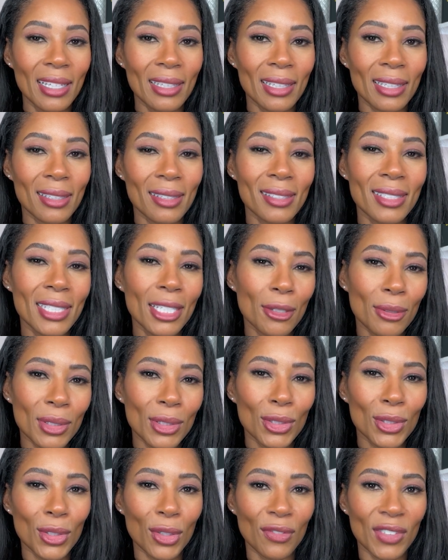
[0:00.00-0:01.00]
that the
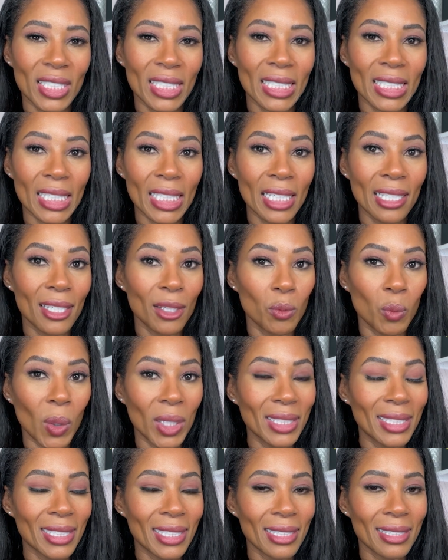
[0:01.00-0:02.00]
Secret Service deleted
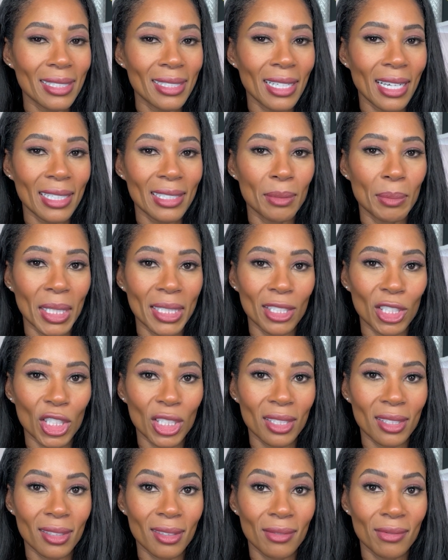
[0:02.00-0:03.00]
1/6 text
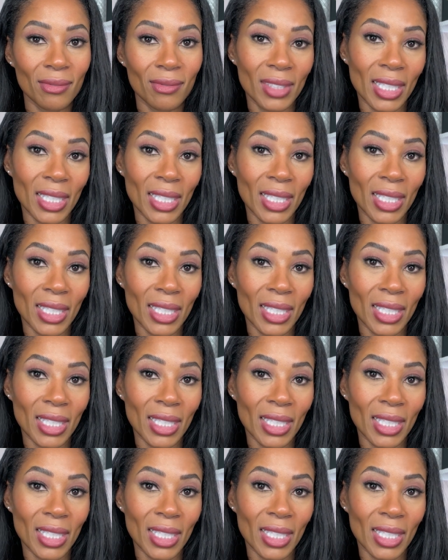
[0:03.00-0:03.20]
messages,